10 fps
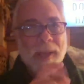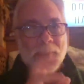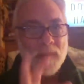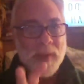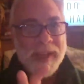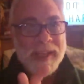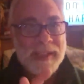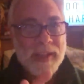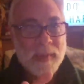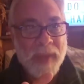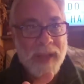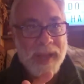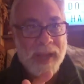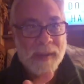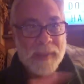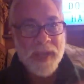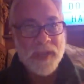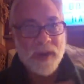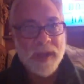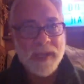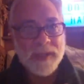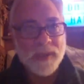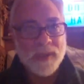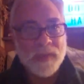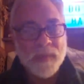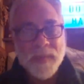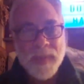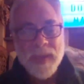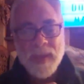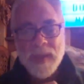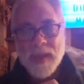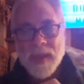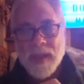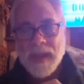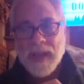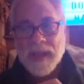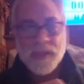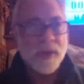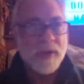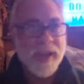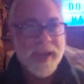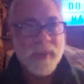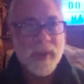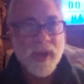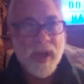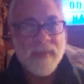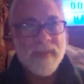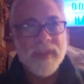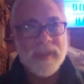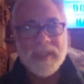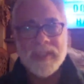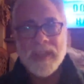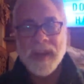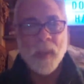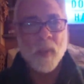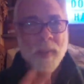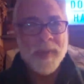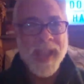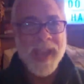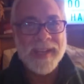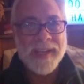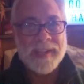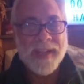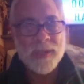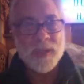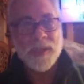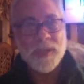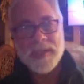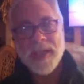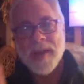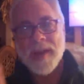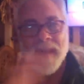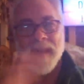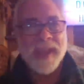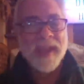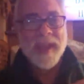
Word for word: I'm speaking to the men now. I'm not trying to uh, turn anyone off. And this is not a woman hating session. It's not a man.